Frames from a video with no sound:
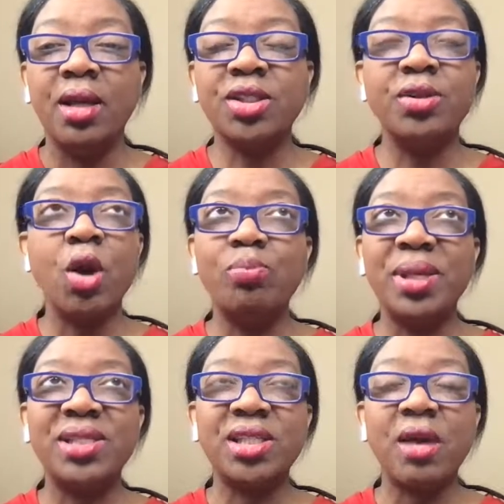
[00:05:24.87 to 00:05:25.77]
So don't
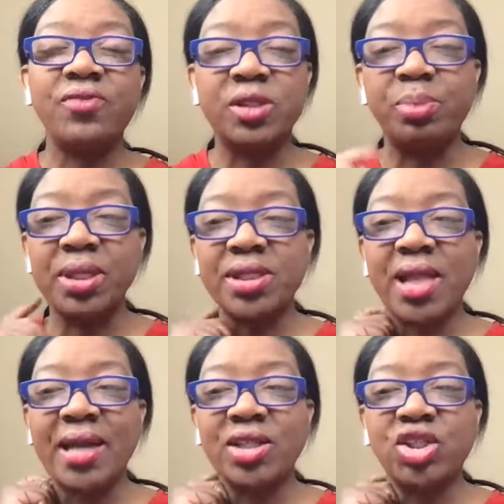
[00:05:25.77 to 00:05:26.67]
be selfish. Please
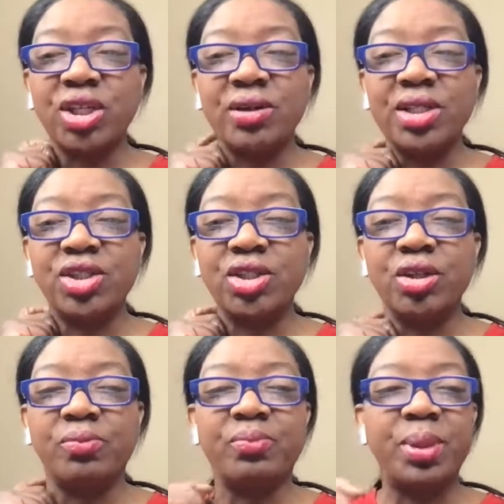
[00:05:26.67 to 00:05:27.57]
like and share this to
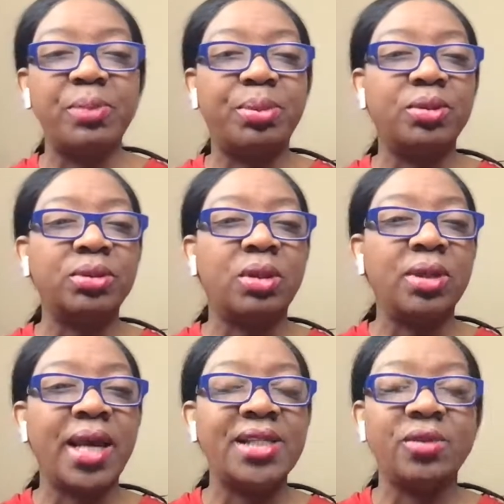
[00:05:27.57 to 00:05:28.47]
your people, okay?